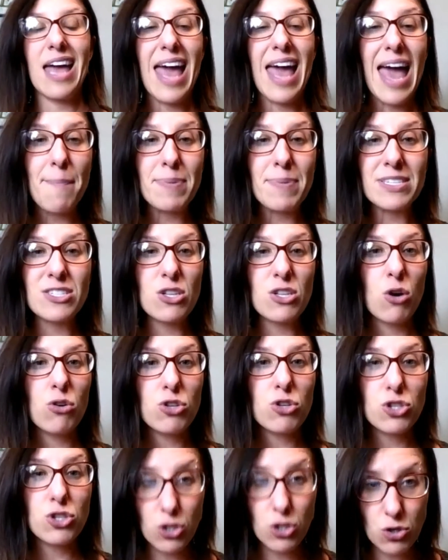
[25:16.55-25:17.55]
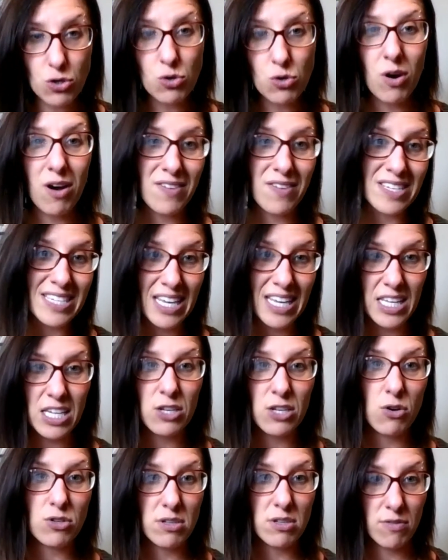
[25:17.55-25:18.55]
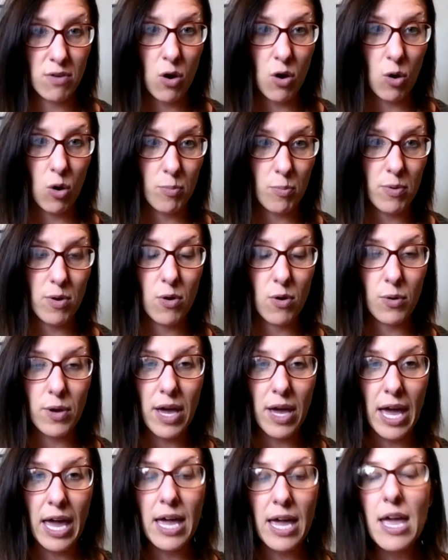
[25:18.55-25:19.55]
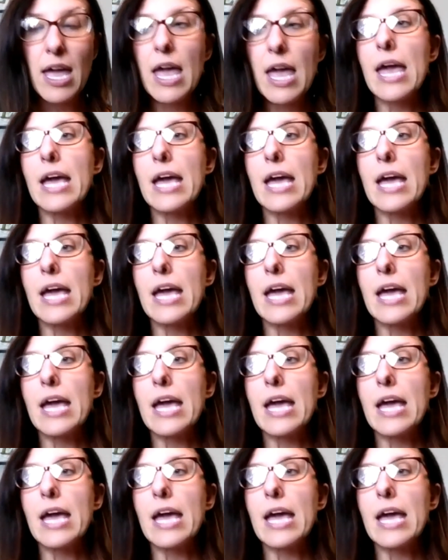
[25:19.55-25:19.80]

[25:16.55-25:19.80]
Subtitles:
episode 2 of A Daily Dose of Hope. Okay.